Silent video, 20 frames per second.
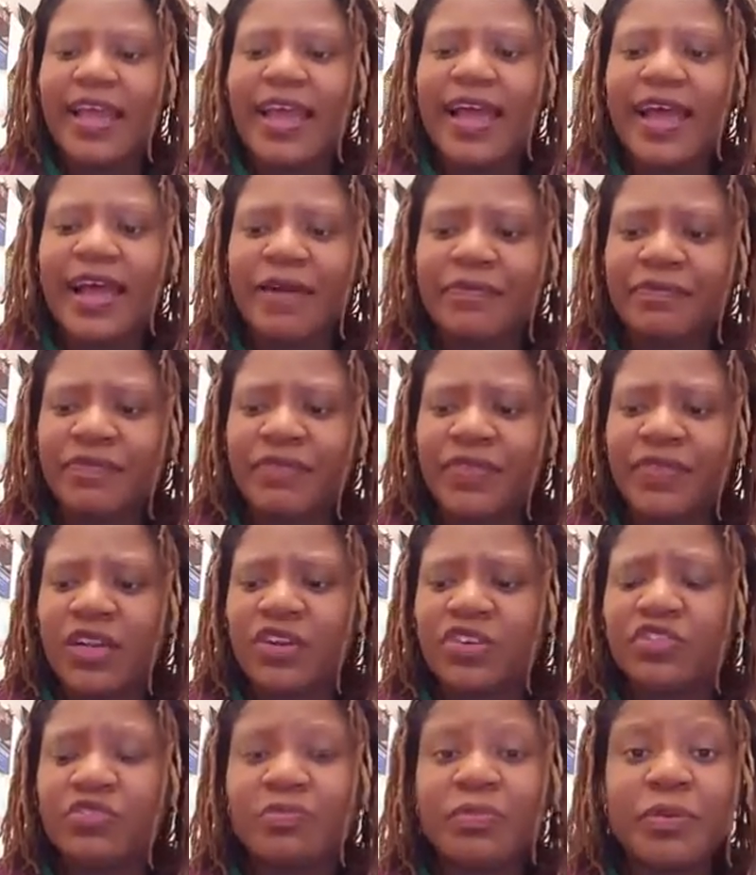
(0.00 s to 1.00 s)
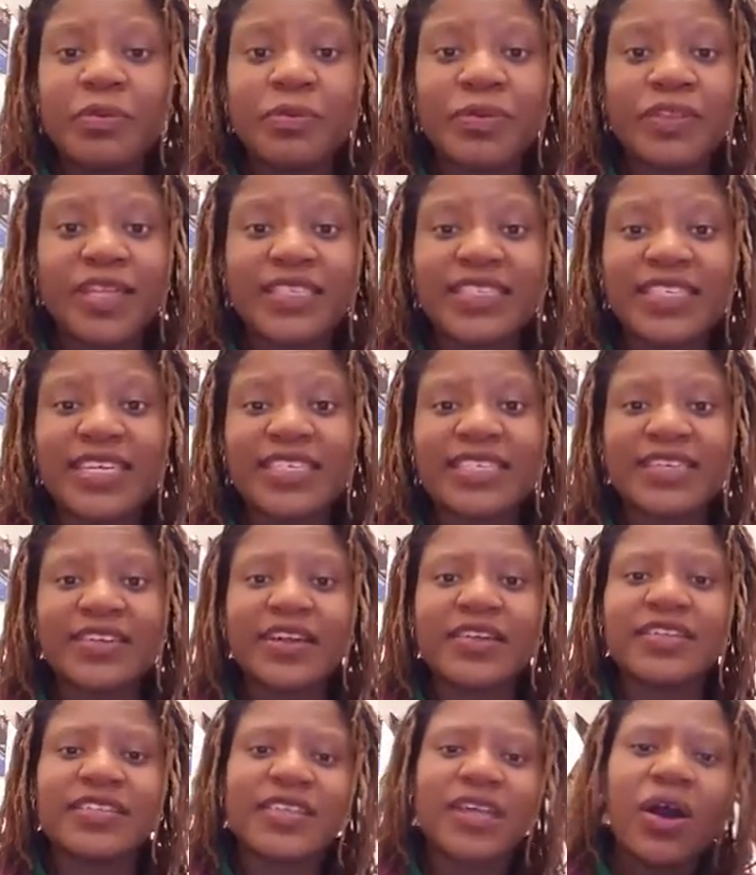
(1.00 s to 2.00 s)
A lot of people then turned
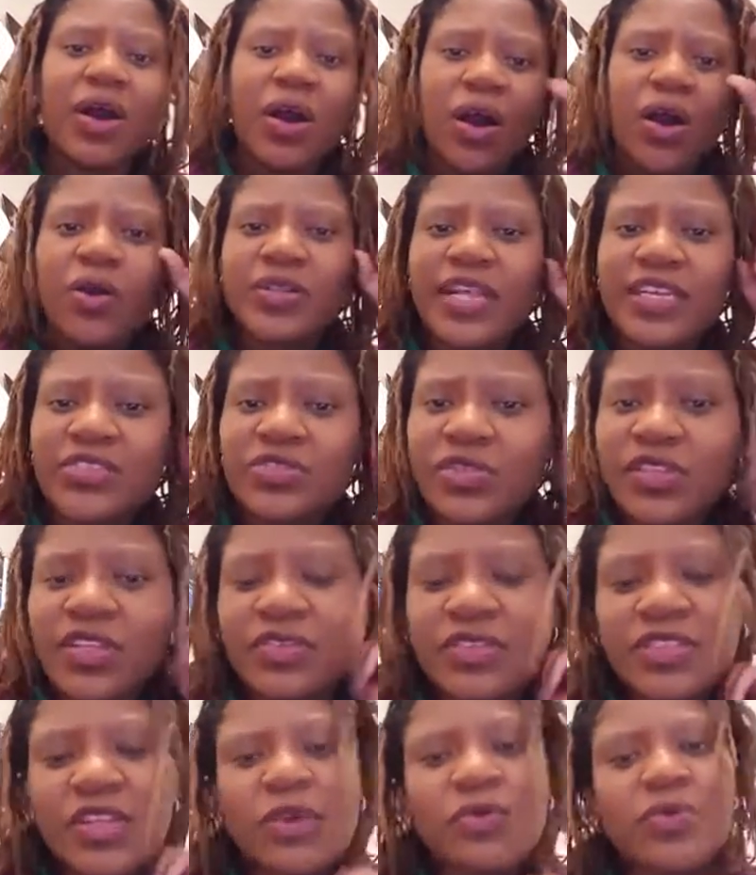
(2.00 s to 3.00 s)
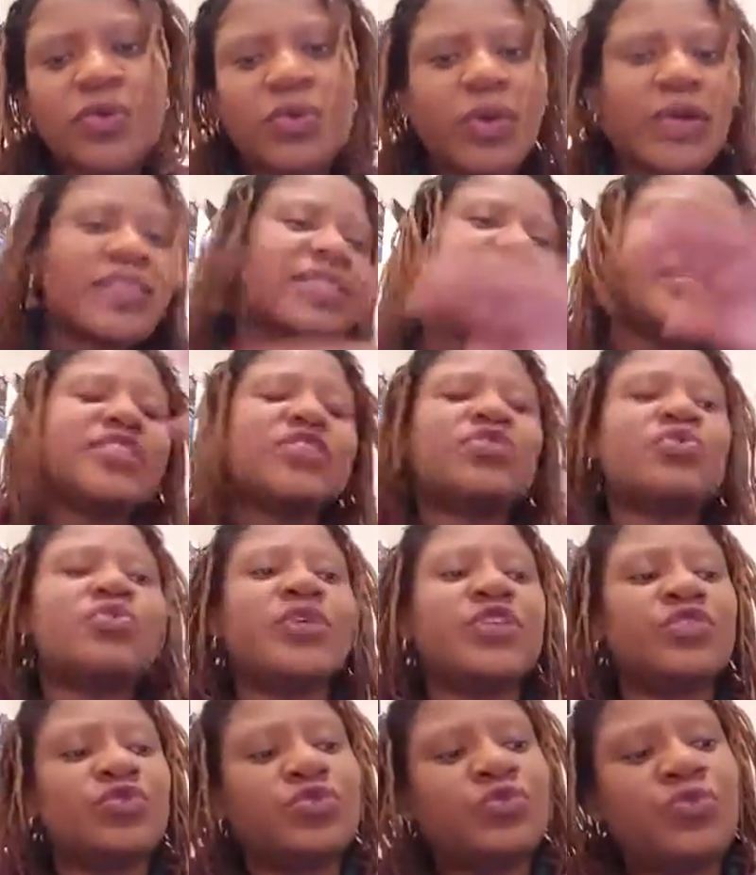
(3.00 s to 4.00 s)
around and say, oh, that's not the result we wanted, let's do
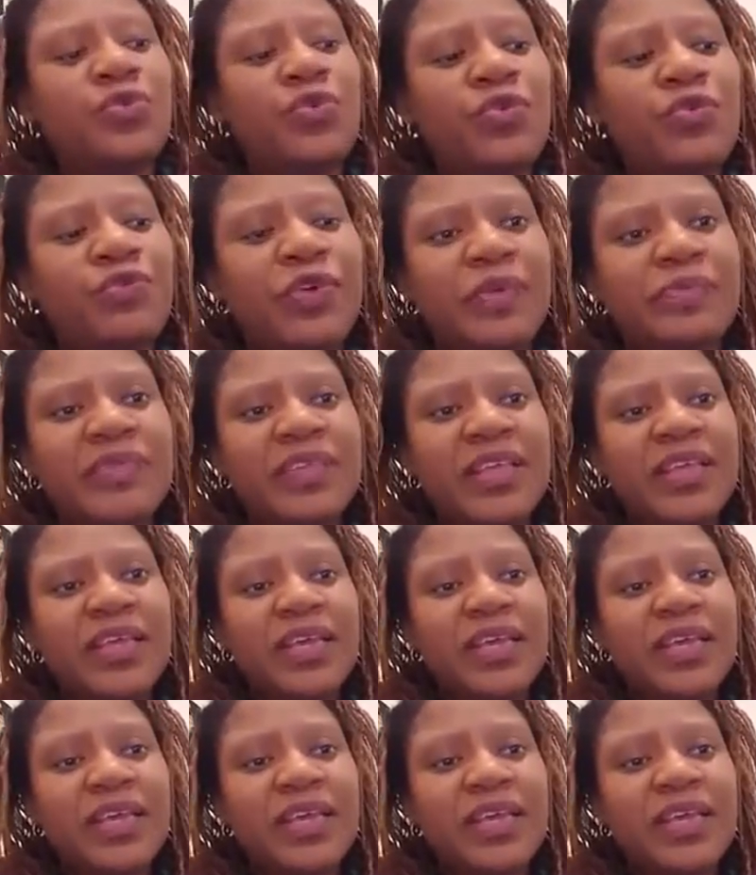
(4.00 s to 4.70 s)
a do-over.